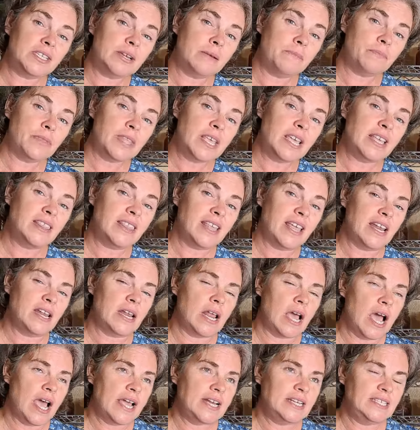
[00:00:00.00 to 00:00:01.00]
something that
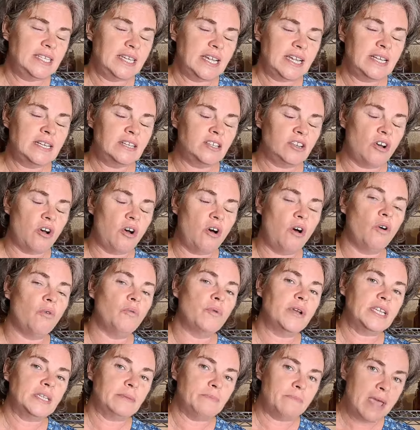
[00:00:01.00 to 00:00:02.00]
I didn't
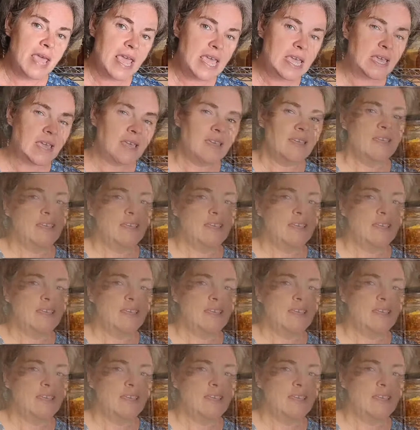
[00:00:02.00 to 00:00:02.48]
always make.